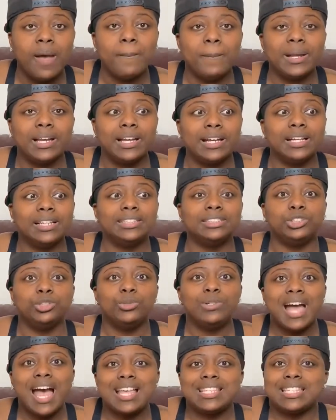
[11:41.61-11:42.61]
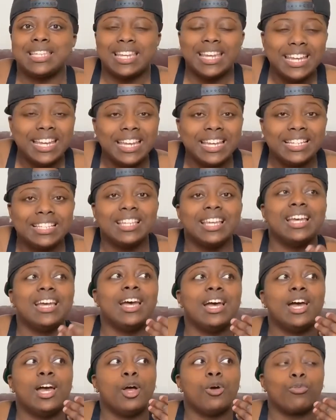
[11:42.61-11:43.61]
because you guys eat
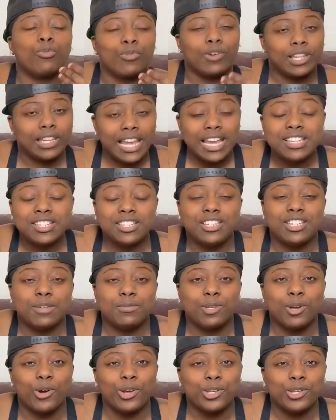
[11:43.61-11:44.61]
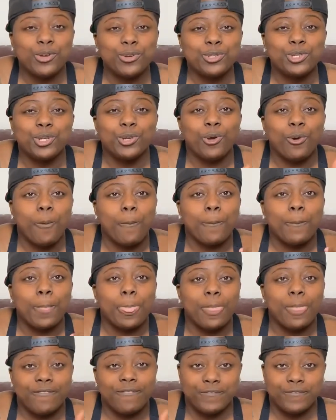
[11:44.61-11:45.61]
relationships on YouTube
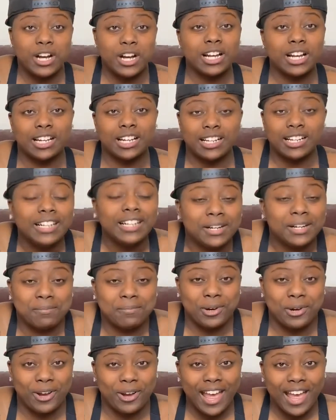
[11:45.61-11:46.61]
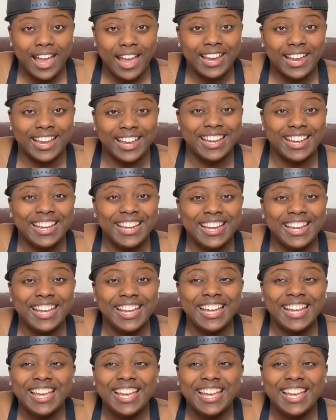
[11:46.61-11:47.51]
the fuck up, okay?